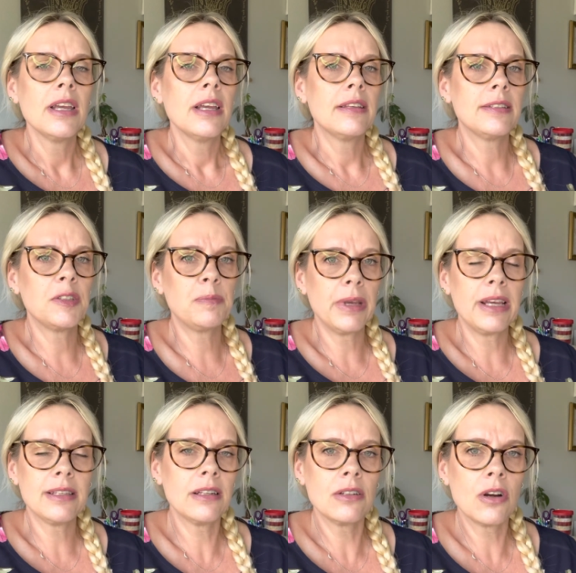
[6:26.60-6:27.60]
This is based
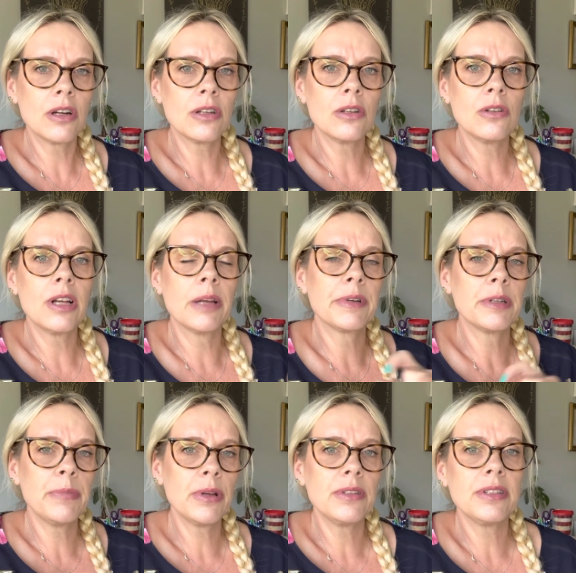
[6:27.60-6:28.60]
on an article. I'm going to
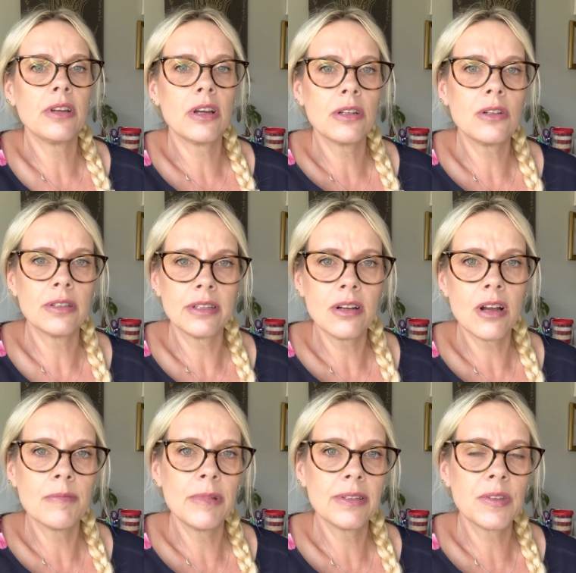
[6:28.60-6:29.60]
post the article in the
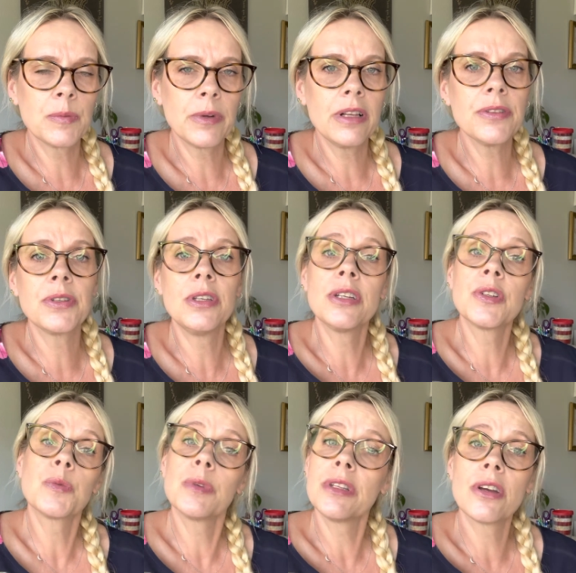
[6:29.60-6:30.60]
comments as well, so you can
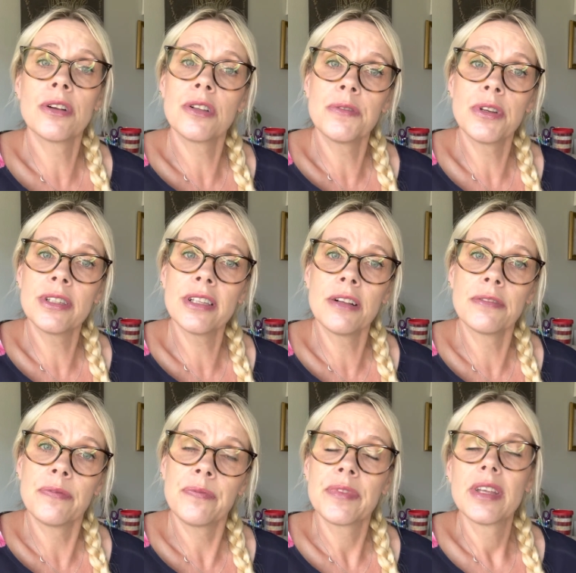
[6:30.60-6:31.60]
just read the article for yourself.
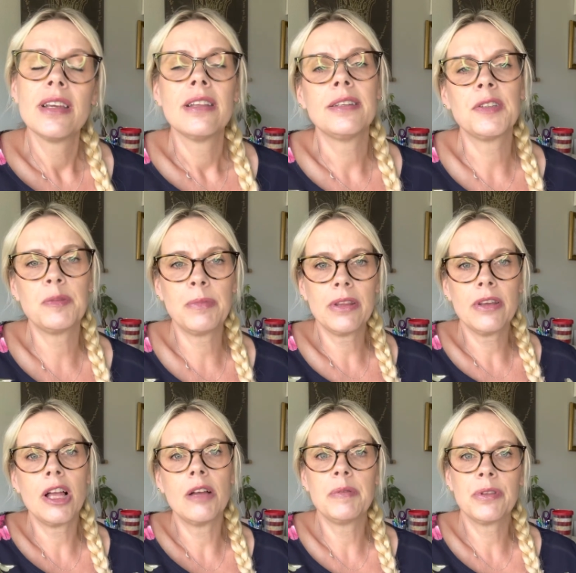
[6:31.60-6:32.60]
This is Beth
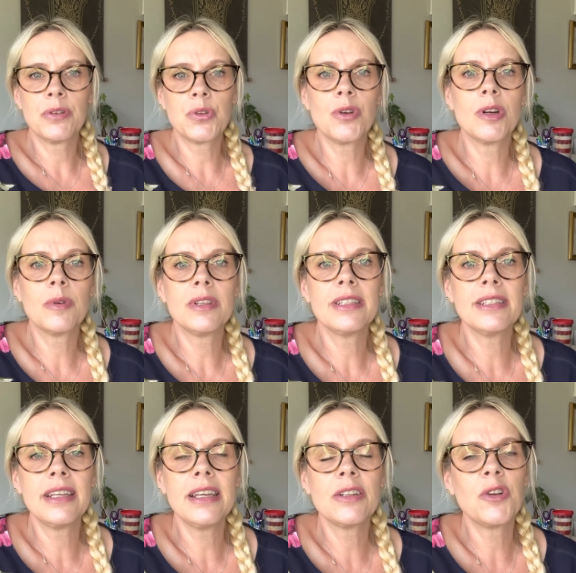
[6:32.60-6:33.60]
Helvey with Couture Real
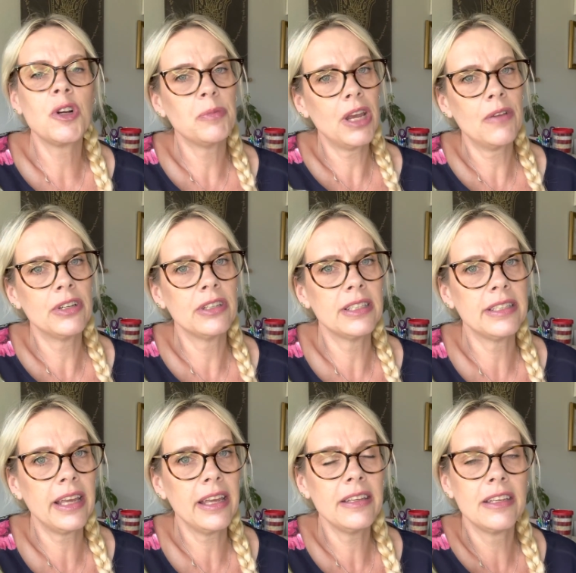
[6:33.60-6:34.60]
Estate. I hope you're having a good
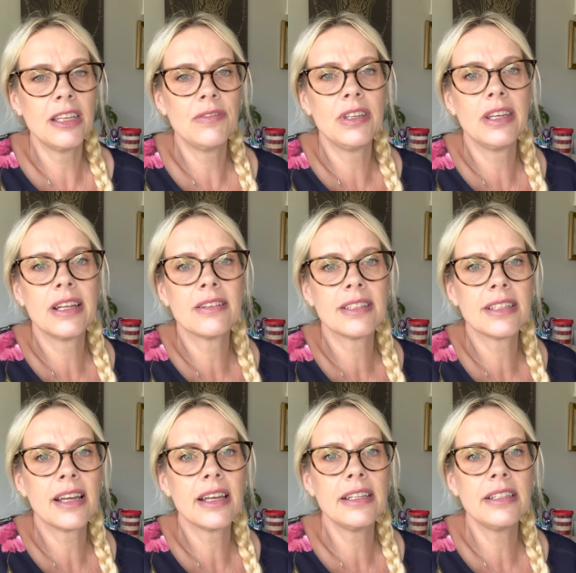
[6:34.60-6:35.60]
day. If you get
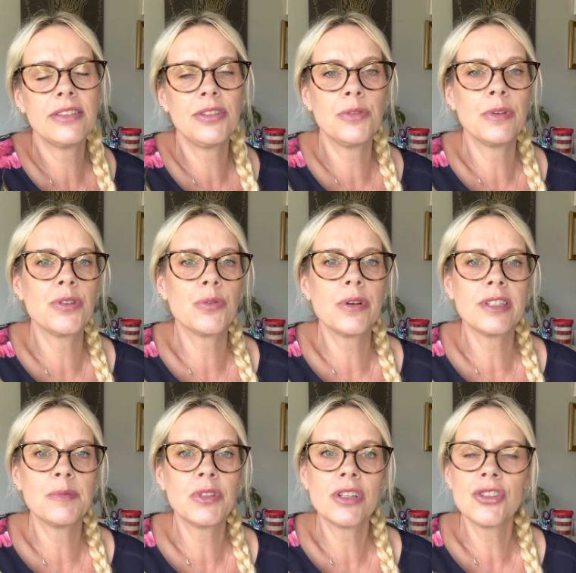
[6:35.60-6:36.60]
outside to enjoy
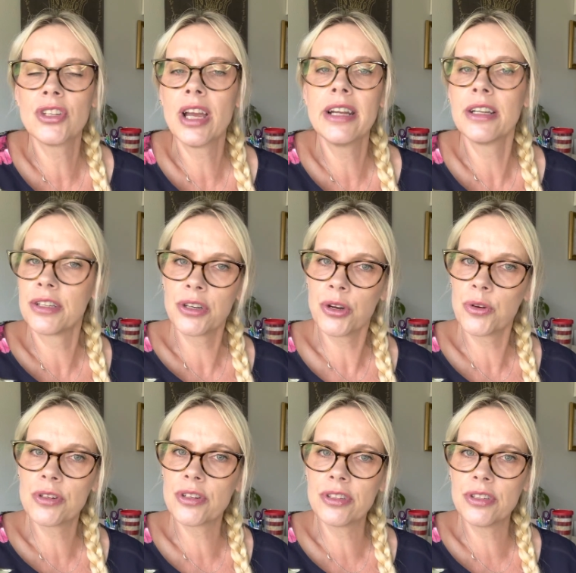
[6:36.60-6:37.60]
some sunshine and
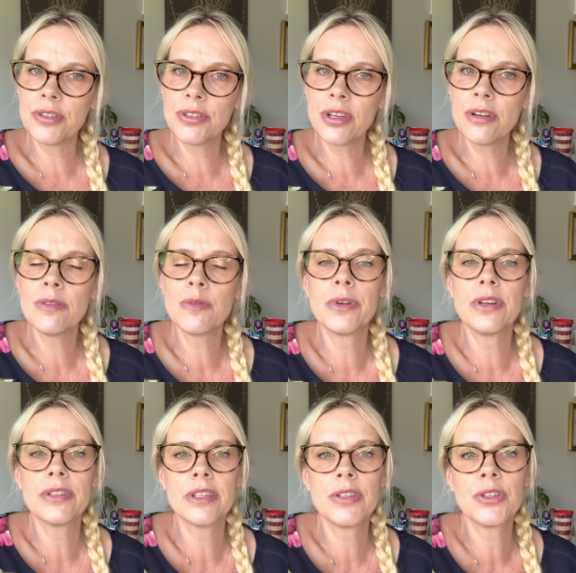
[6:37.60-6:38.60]
encourage you to do so, wear your
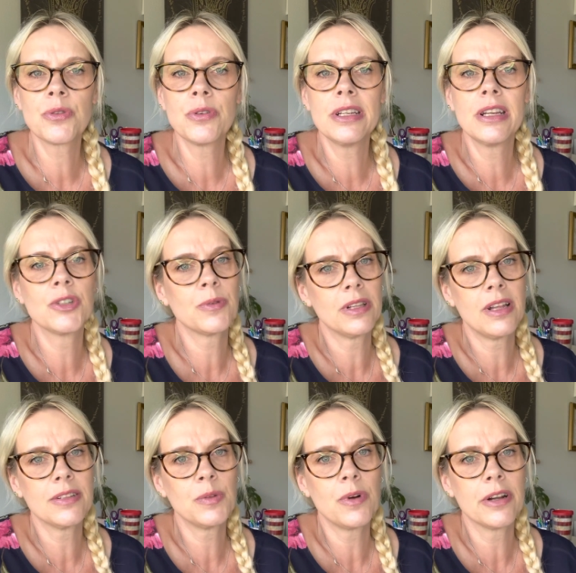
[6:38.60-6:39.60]
sunscreen and drink
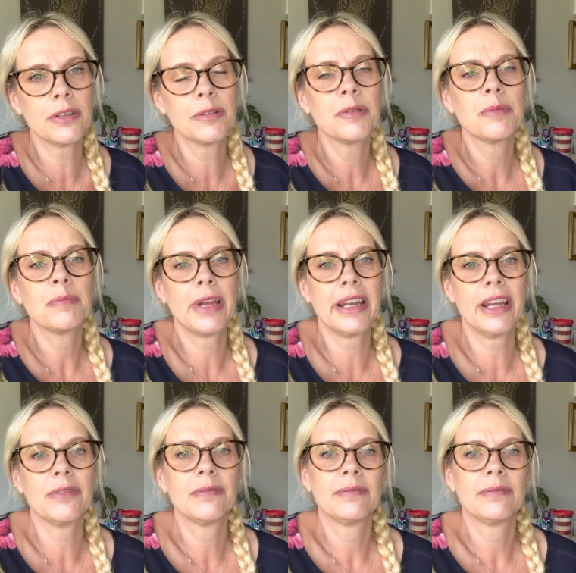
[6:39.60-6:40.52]
lots of water. Bye now.